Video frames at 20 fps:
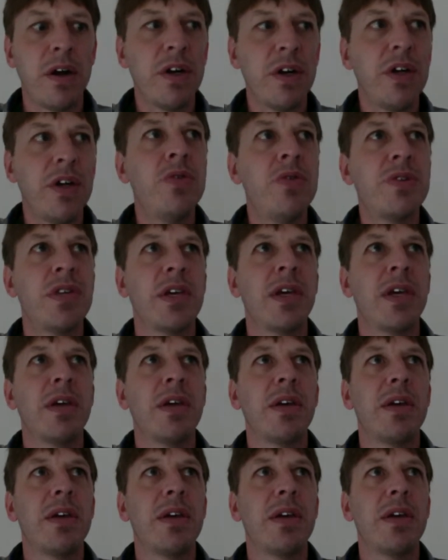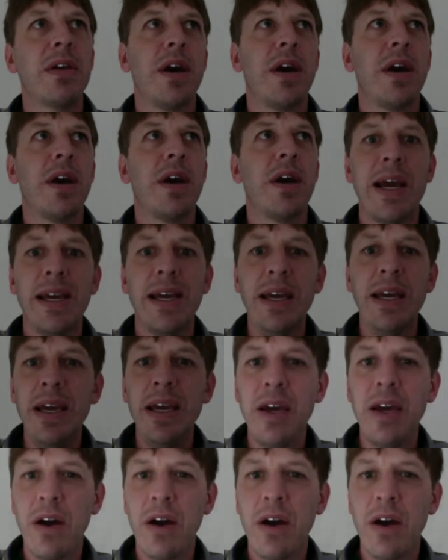aren't using
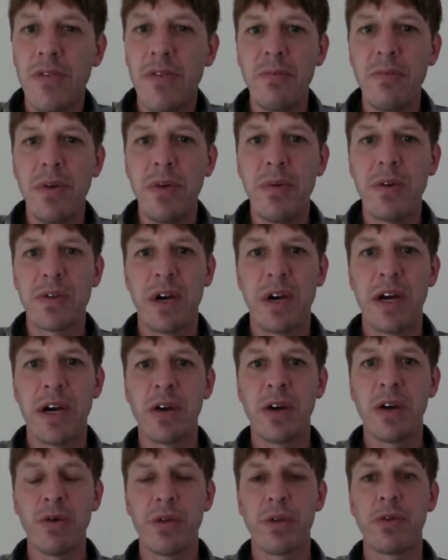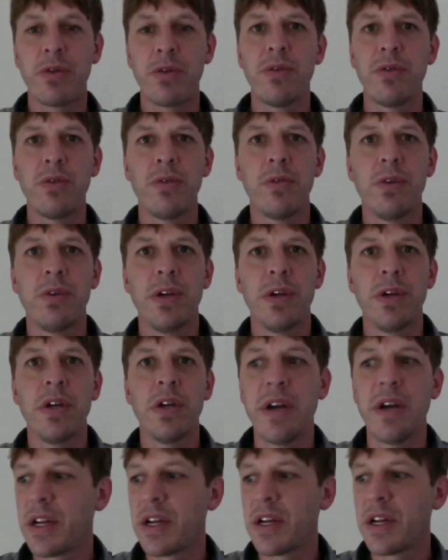IE often, maybe try to go through
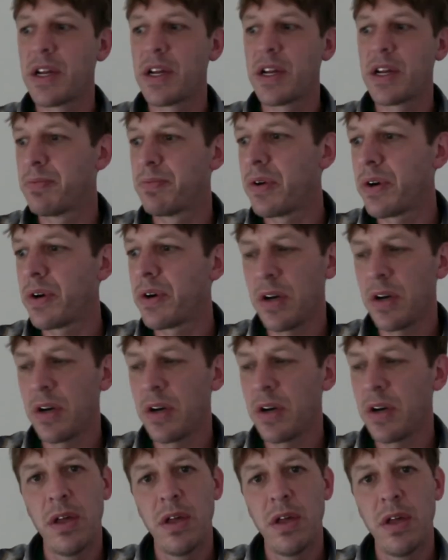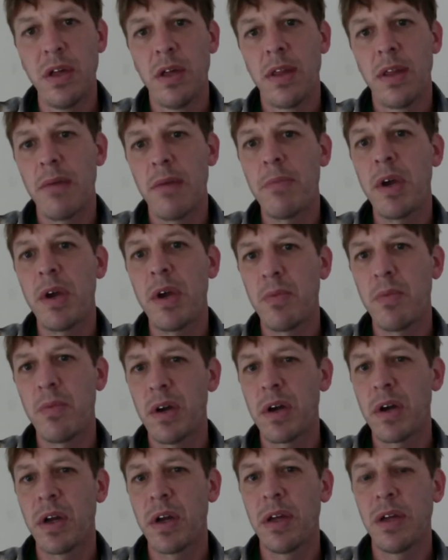Internet Explorer. That might
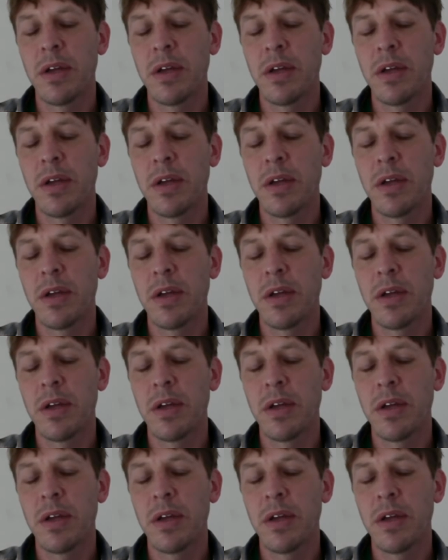work.